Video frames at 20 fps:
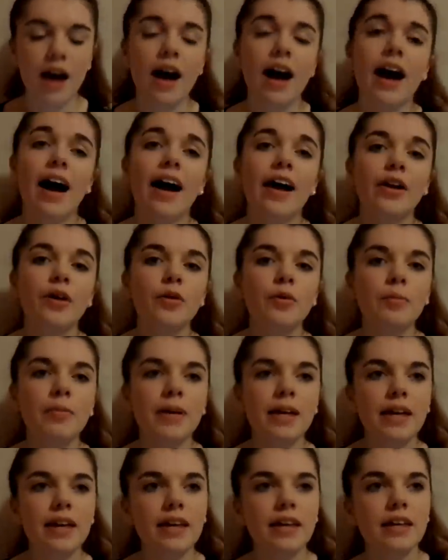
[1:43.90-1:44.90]
I will
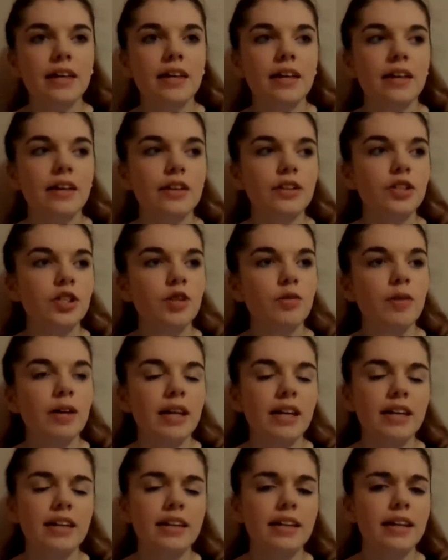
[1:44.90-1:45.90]
be
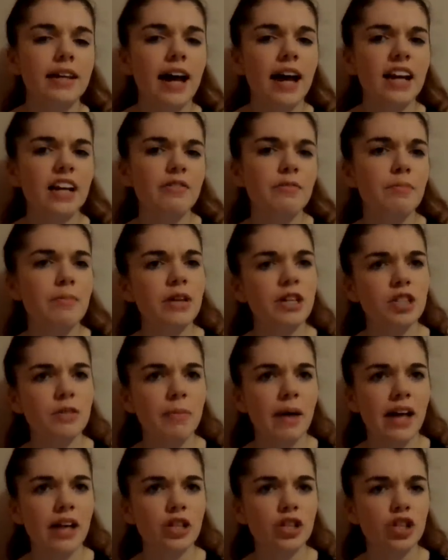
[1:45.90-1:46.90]
doing a kind of
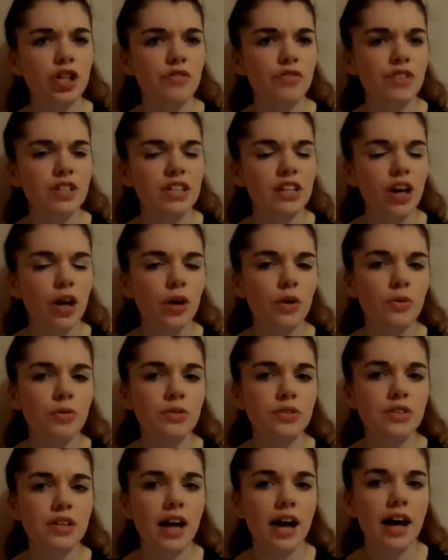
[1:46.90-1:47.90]
mishmash of
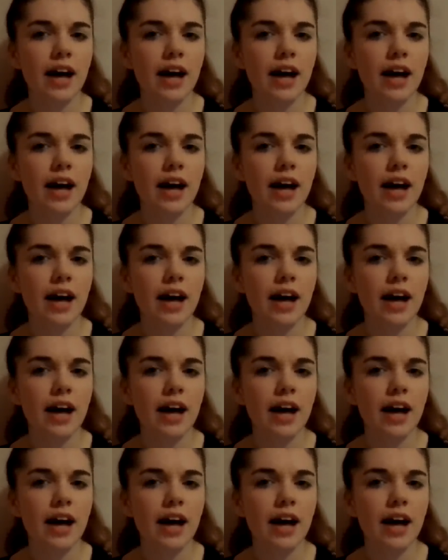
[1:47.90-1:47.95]
videos.